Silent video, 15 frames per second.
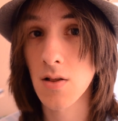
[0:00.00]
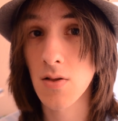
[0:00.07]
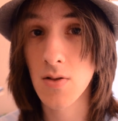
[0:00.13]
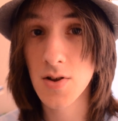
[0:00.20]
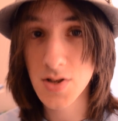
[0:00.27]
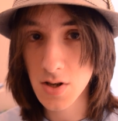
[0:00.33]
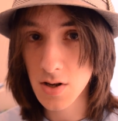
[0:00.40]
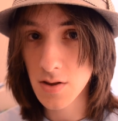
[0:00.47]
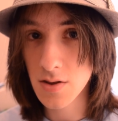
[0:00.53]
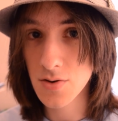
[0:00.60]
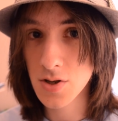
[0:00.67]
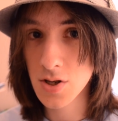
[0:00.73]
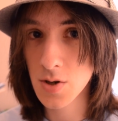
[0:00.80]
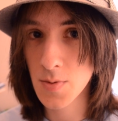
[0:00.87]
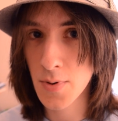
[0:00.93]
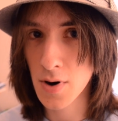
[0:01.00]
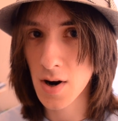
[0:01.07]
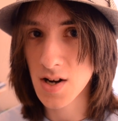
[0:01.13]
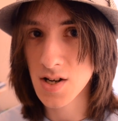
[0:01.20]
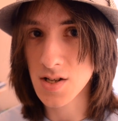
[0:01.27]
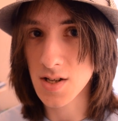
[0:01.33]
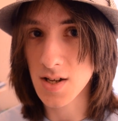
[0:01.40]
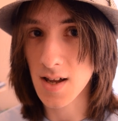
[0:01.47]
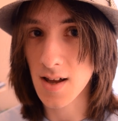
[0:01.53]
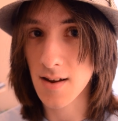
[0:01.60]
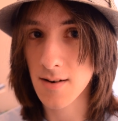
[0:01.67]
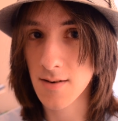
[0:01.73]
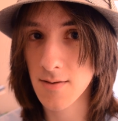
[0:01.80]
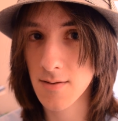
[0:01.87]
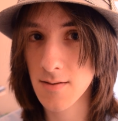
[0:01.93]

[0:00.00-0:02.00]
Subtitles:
Let's look at those 2 progressions again.